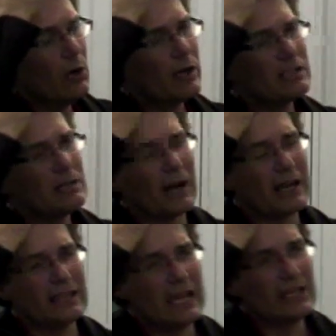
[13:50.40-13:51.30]
in order
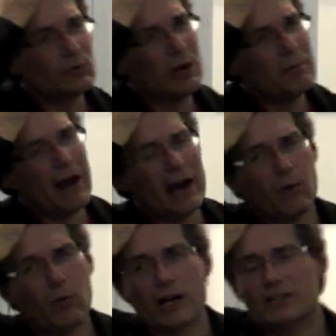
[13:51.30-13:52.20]
to break the n squared
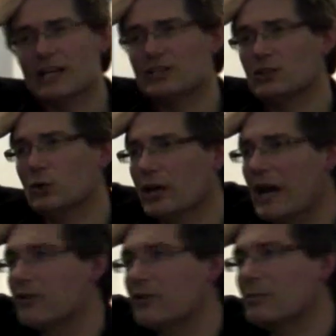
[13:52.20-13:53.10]
barrier, what is our
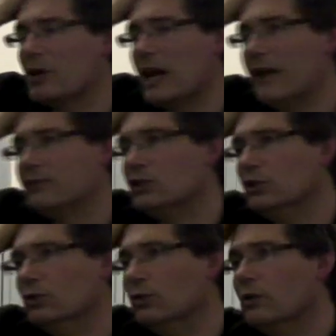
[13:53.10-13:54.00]
sort algorithm going to have
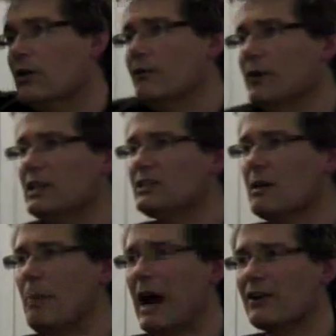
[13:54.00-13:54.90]
to do? For
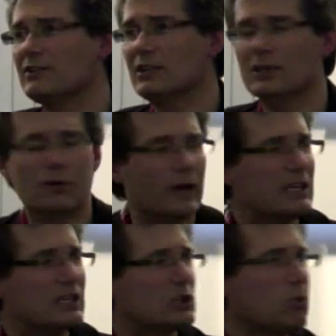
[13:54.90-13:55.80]
each comparison or
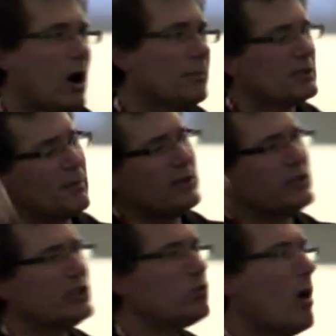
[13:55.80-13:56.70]
for each swap,
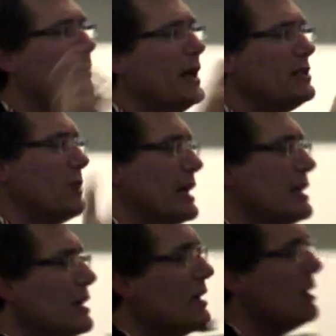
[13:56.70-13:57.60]
suppose it's a swap-based
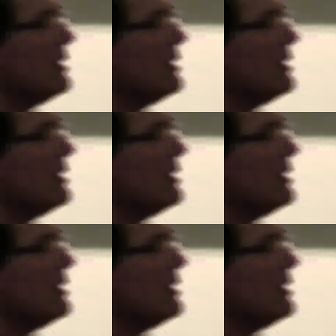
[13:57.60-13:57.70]
one,